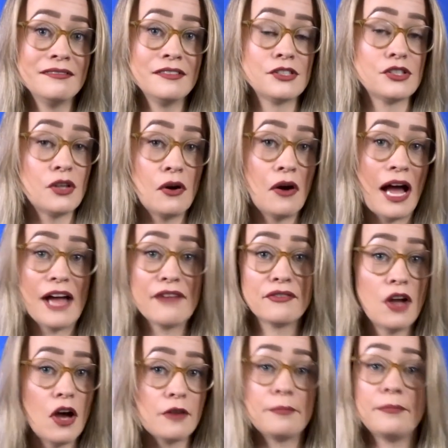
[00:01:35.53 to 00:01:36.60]
So I've
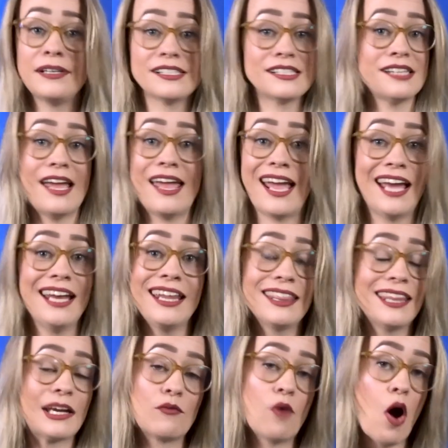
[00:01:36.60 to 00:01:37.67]
not been saying
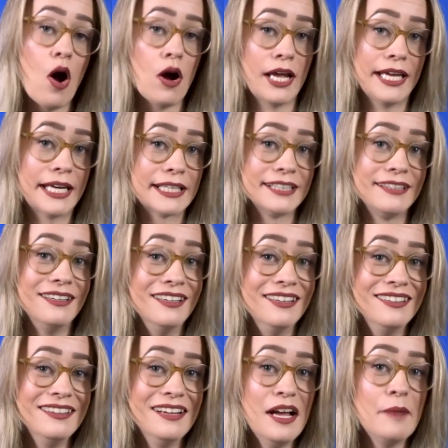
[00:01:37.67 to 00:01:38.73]
anything wrong here.
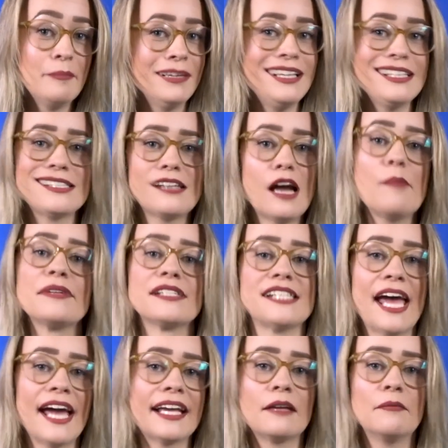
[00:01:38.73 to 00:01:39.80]
Please stop
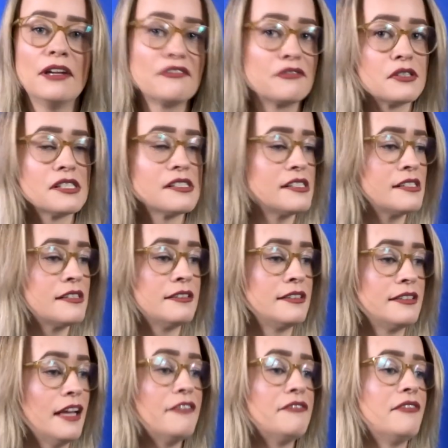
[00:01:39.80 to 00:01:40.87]
attacking me for
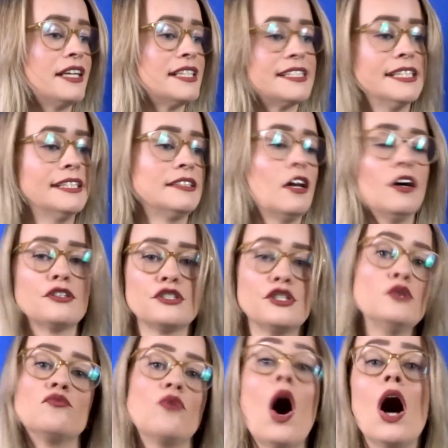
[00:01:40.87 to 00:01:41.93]
stuff I did not
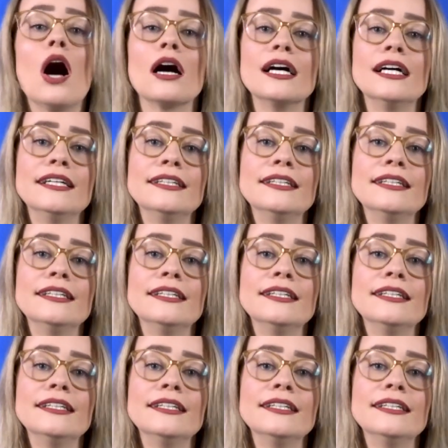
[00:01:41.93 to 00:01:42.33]
do wrong.